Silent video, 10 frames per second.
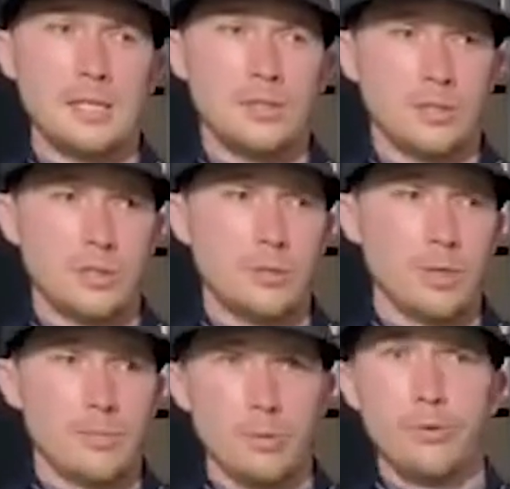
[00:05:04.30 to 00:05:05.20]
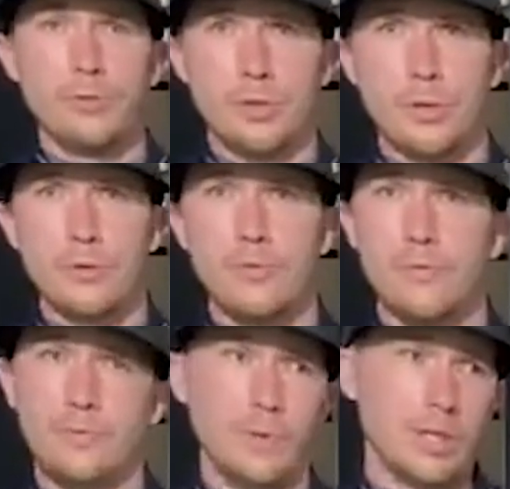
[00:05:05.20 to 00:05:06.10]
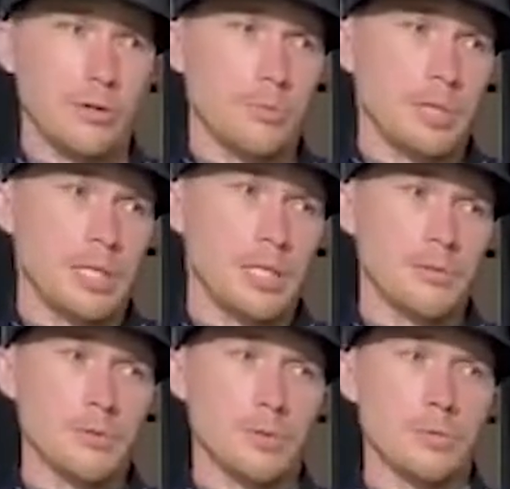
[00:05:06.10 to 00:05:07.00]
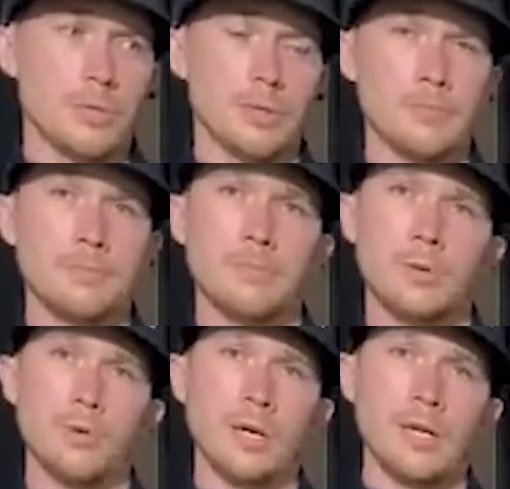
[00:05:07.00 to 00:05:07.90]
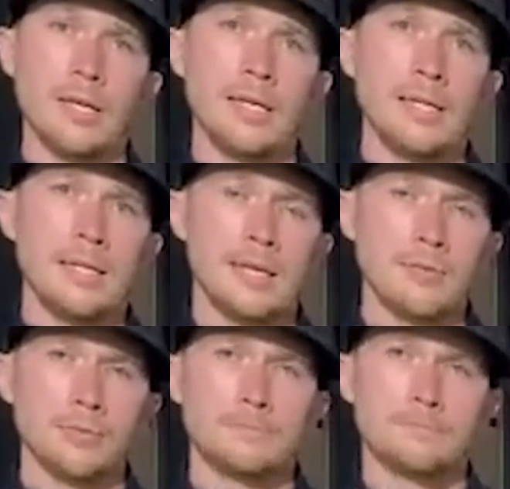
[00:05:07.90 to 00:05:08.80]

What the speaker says: to improve your golf, whether you're a beginner or at an elite level.